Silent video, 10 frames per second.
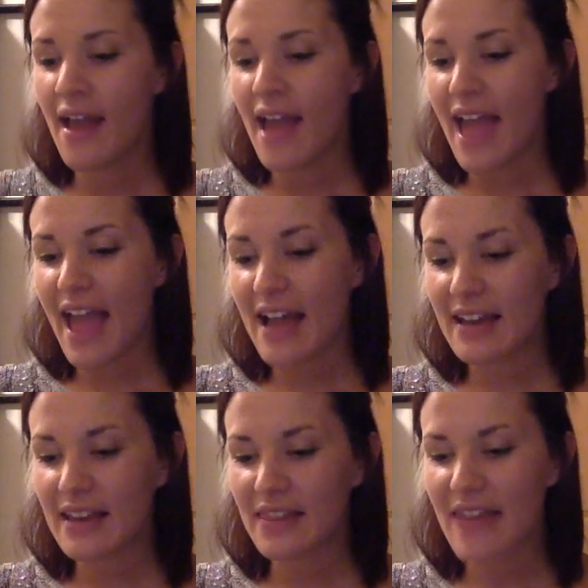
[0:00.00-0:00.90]

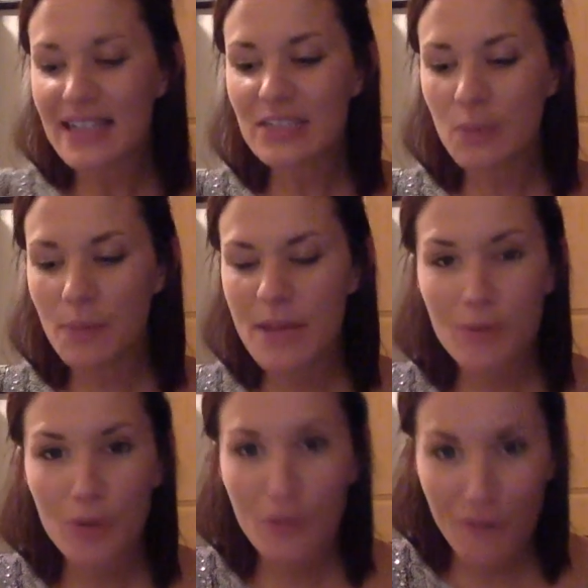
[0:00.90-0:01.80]
And that's what
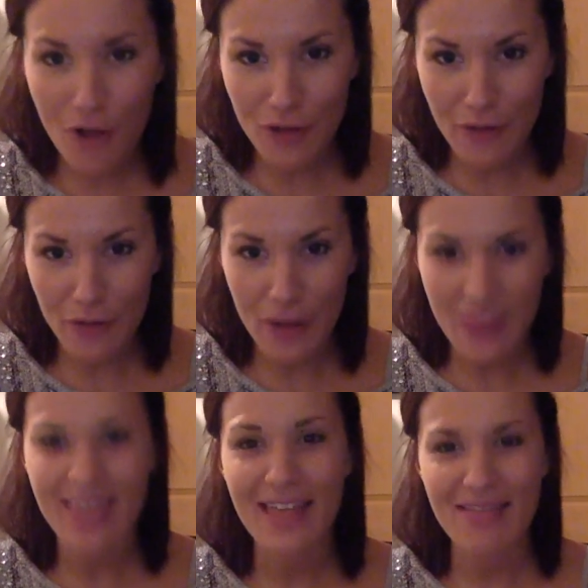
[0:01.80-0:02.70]
people fall in love with,
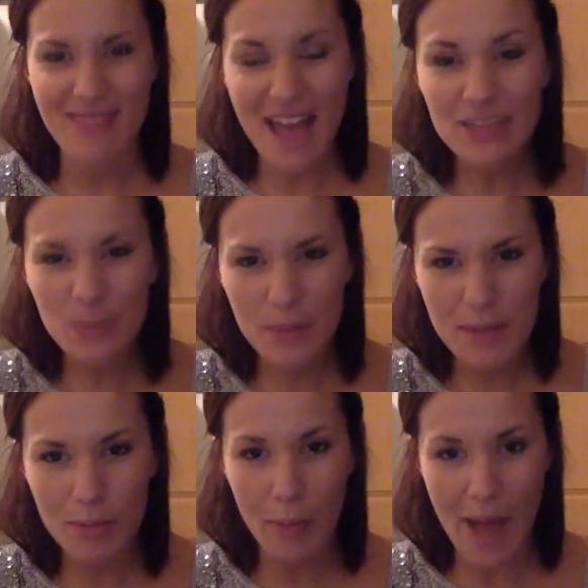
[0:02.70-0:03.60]
and that's what
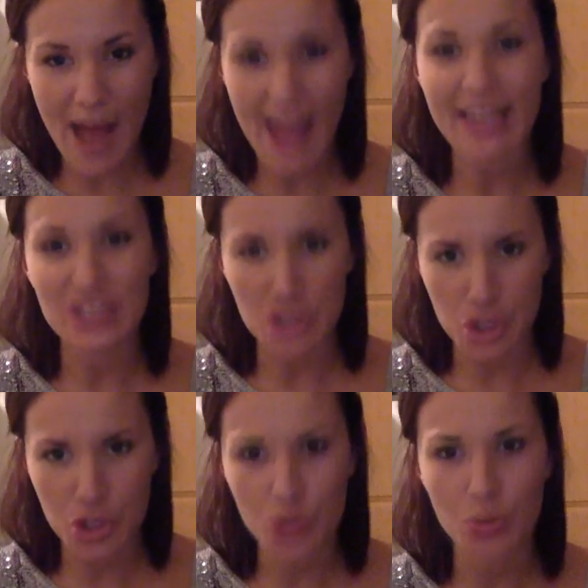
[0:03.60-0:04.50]
people buy is
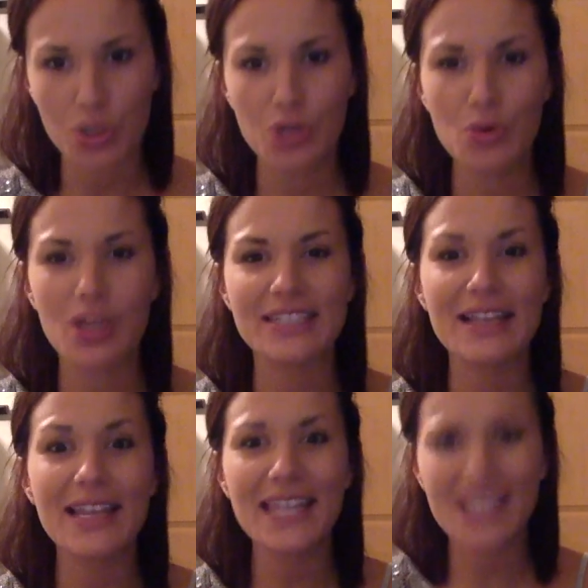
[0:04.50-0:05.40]
you. You are
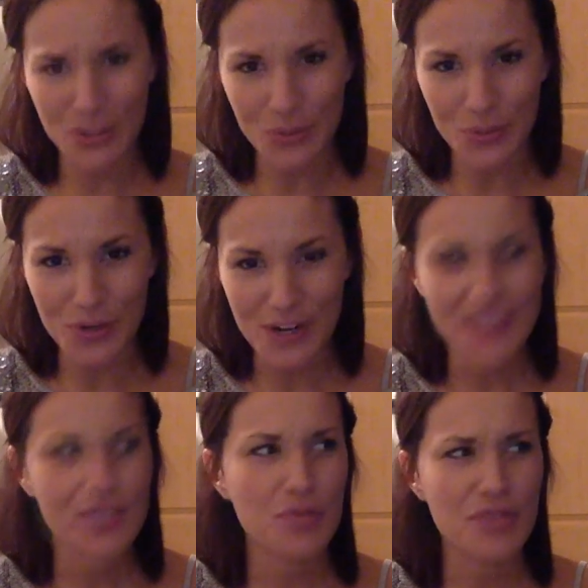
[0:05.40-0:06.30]
selling you.
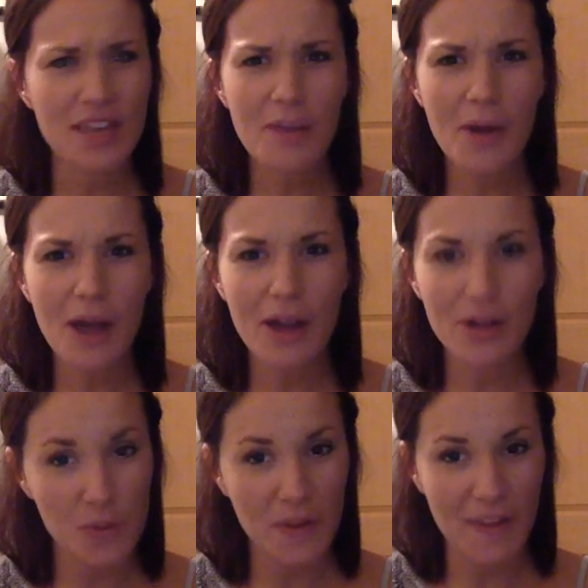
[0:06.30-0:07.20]
So think about how you're
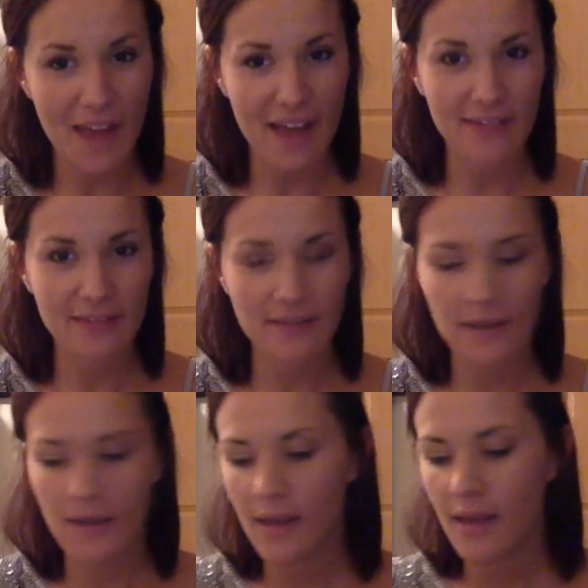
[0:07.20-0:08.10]
doing that.
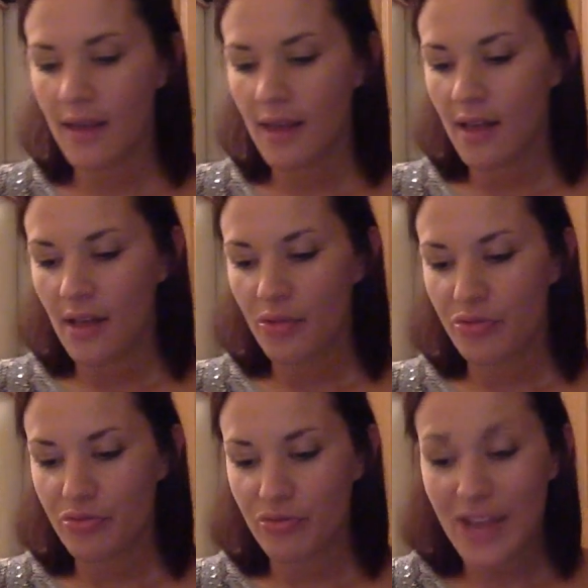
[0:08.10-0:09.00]

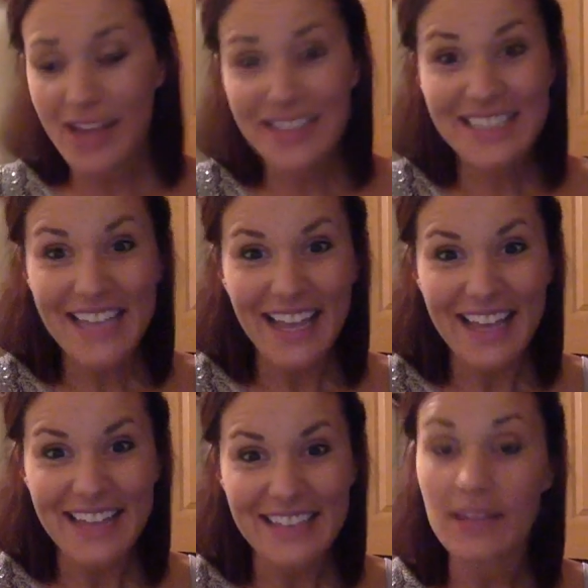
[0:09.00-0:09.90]
The next thing
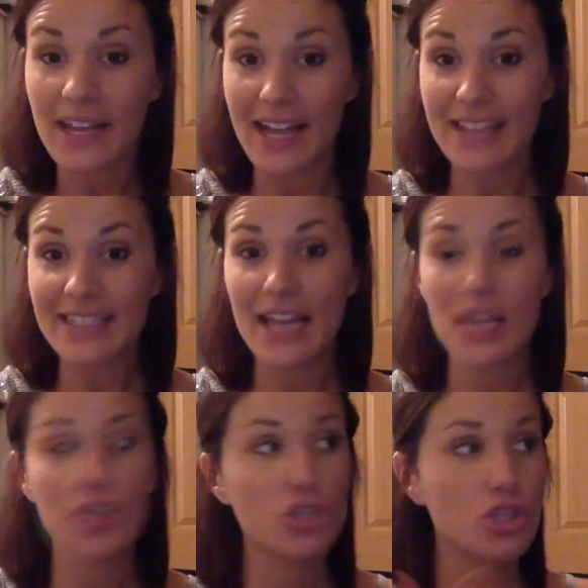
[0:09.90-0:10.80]
is, like I said,
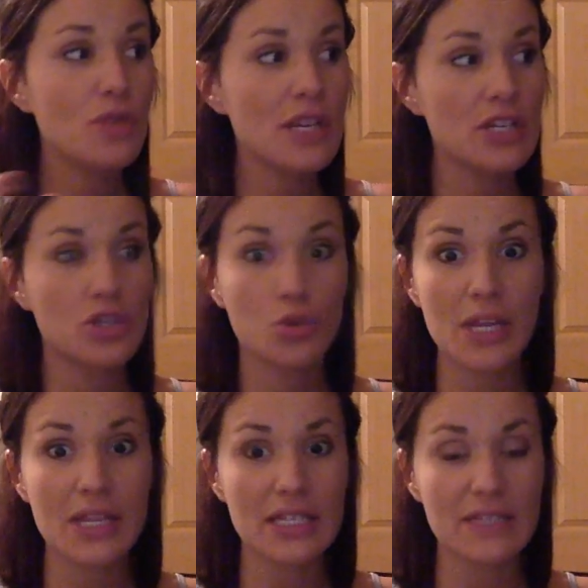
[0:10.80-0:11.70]
you need to
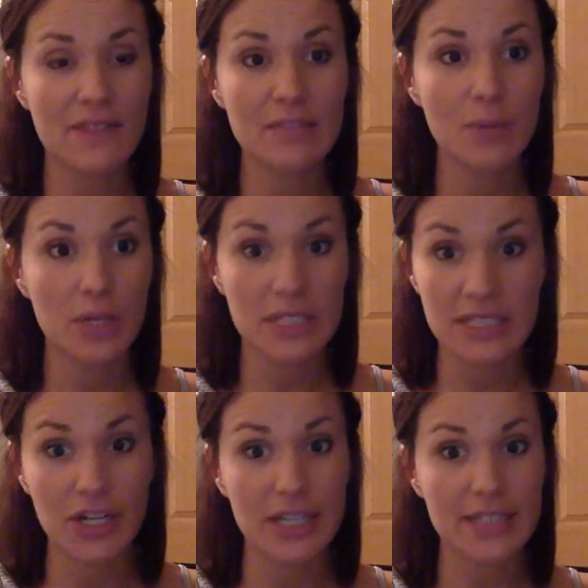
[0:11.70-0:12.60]
treat this Facebook
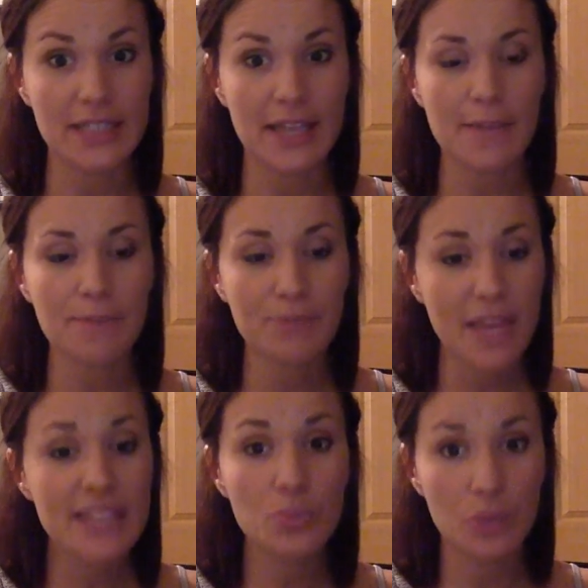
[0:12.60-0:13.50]
seriously.
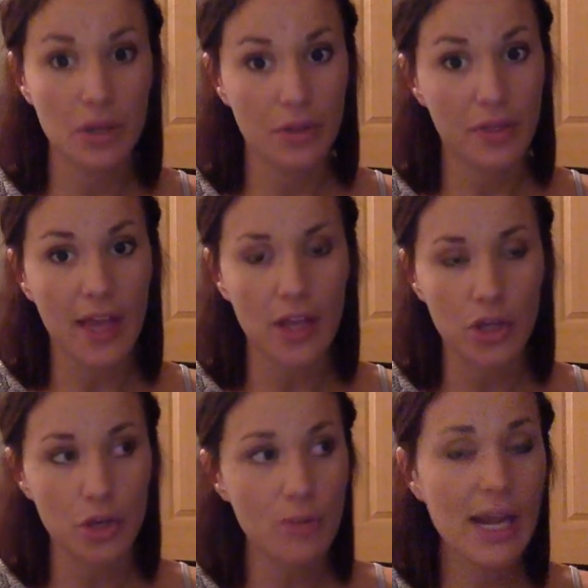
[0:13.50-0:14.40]
It's a real thing.
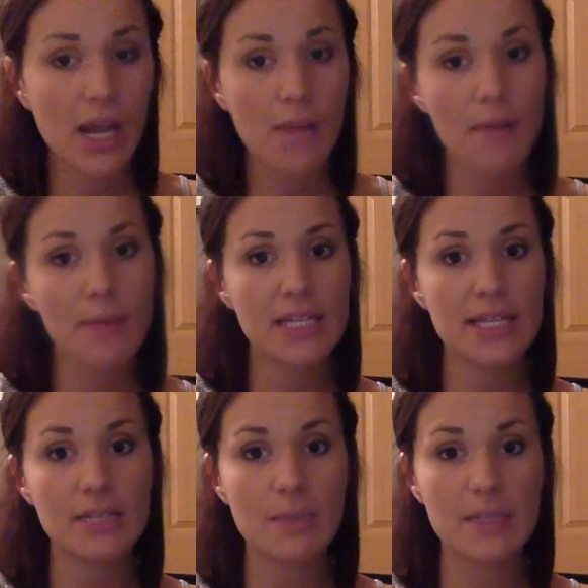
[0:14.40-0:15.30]
You made a commitment to
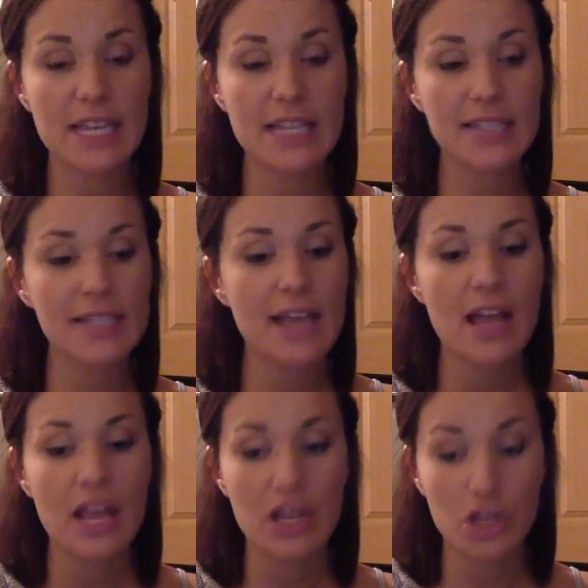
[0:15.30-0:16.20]
this business
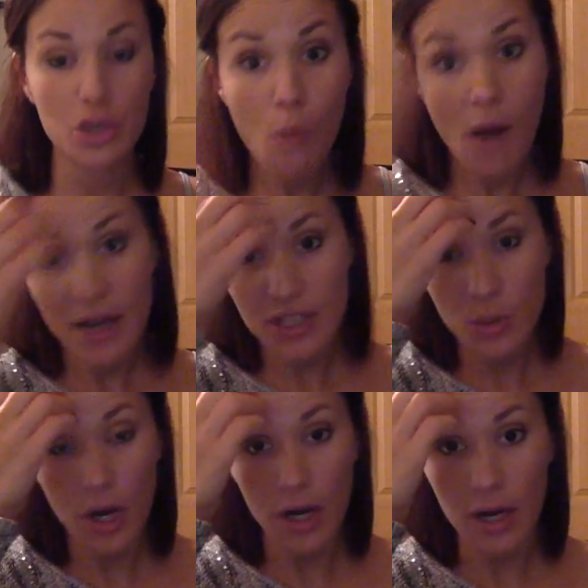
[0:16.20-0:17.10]
and you want it to
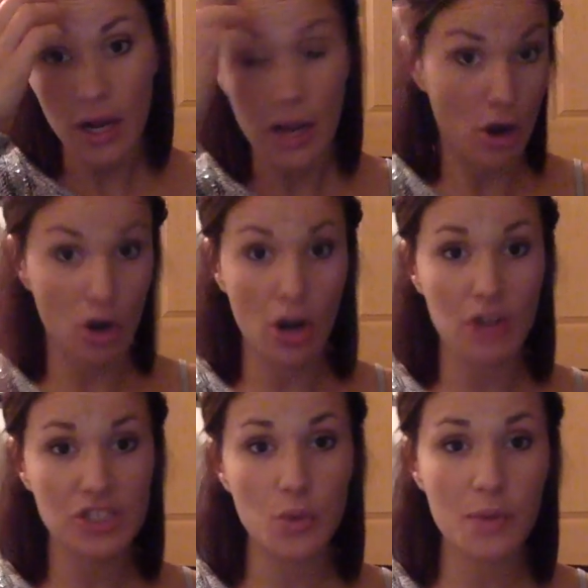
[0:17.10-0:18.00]
work, or
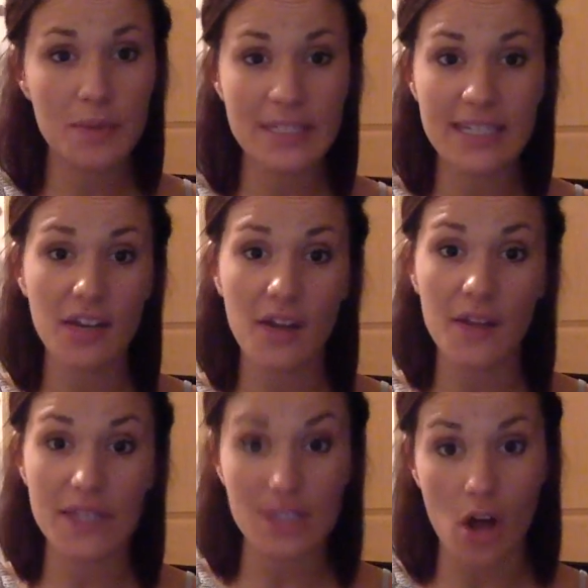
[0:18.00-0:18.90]
else you wouldn't be sitting here on
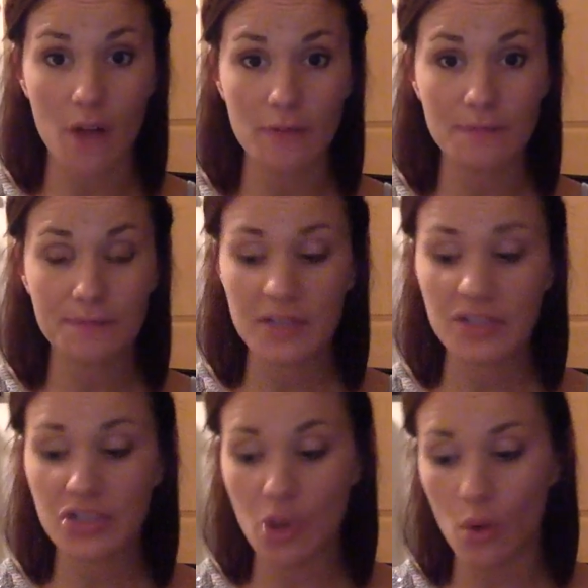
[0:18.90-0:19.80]
this call.
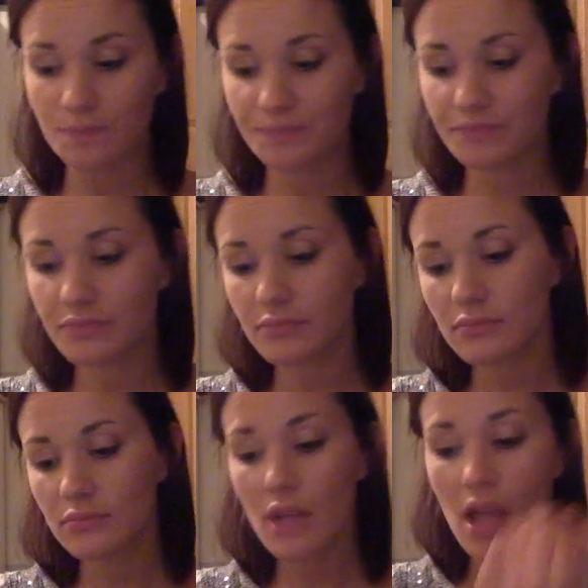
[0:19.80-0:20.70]
So,
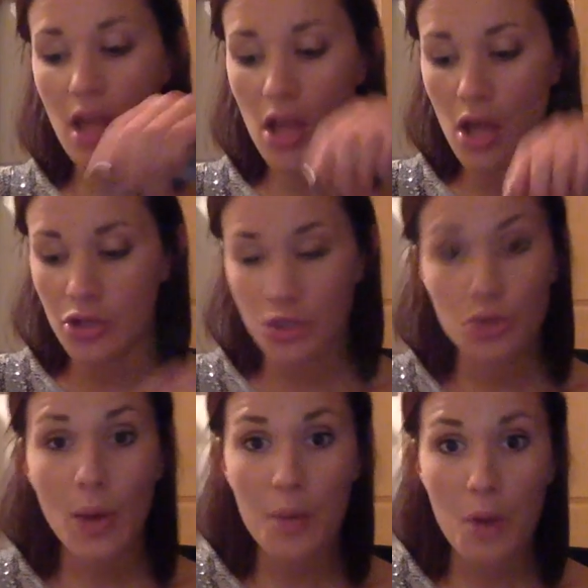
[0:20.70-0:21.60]
do
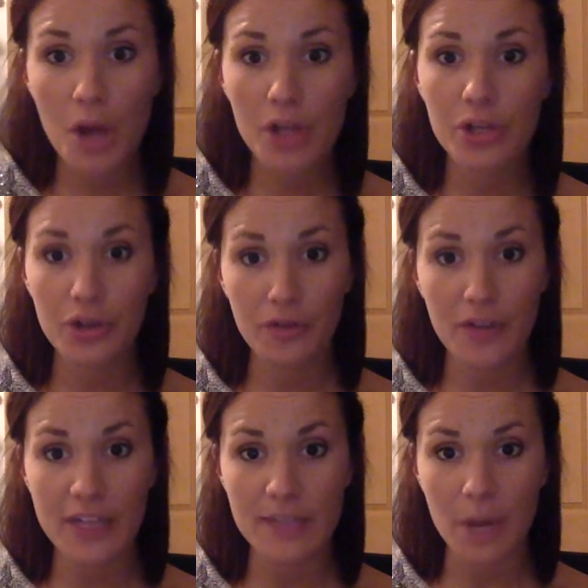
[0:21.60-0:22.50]
I want your
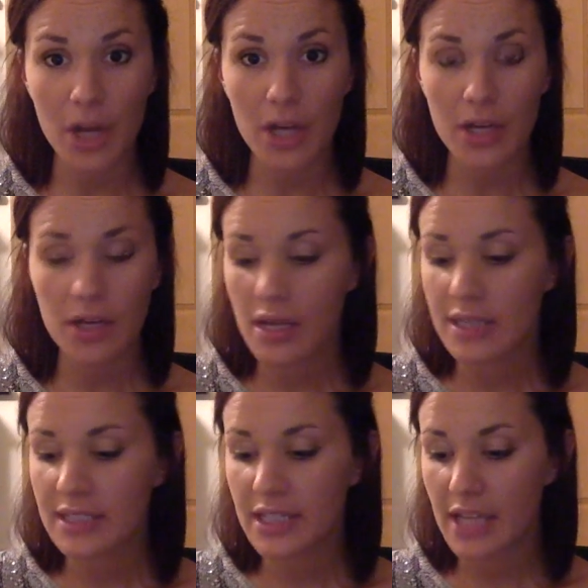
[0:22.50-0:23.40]
Facebook
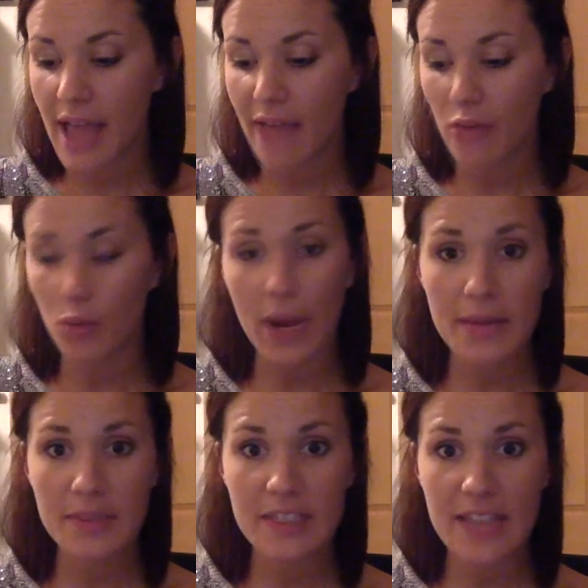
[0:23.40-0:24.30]
to have a random
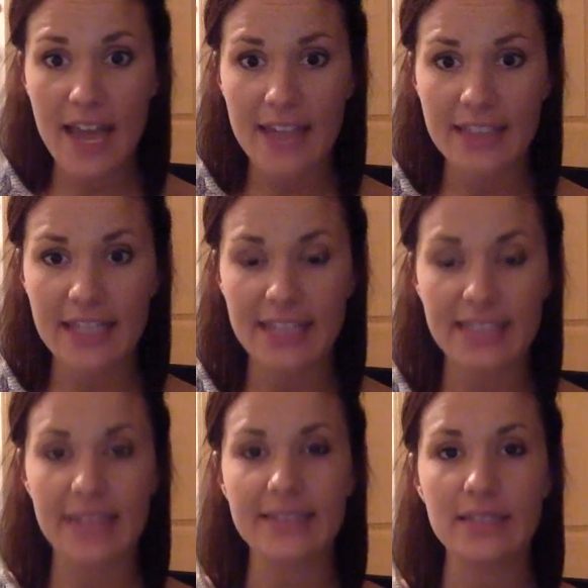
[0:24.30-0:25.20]
status that
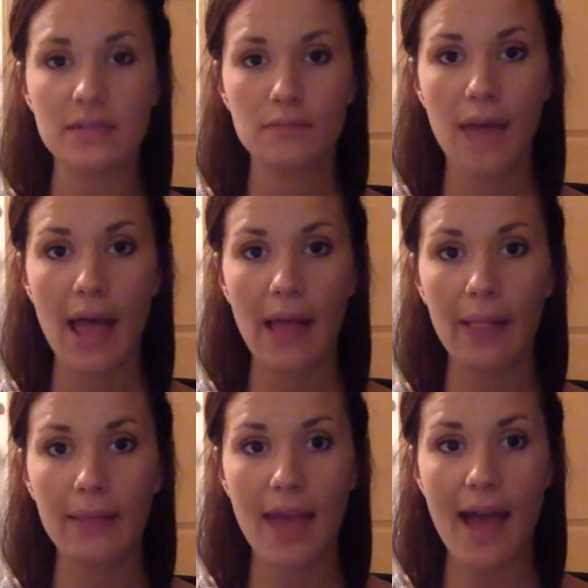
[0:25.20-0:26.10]
says, hell
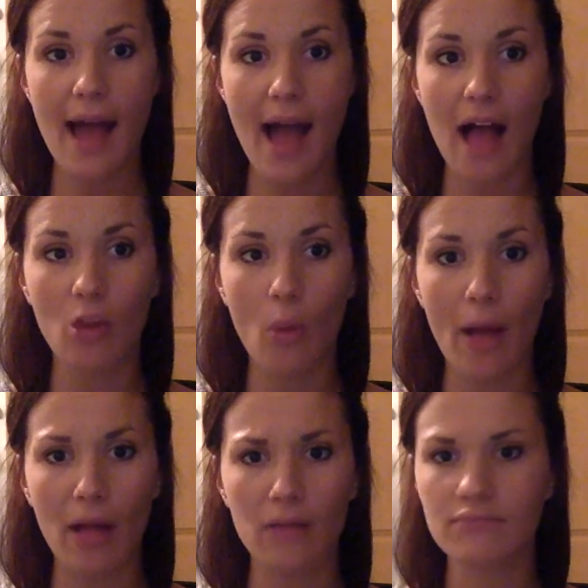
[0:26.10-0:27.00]
yeah, LOL?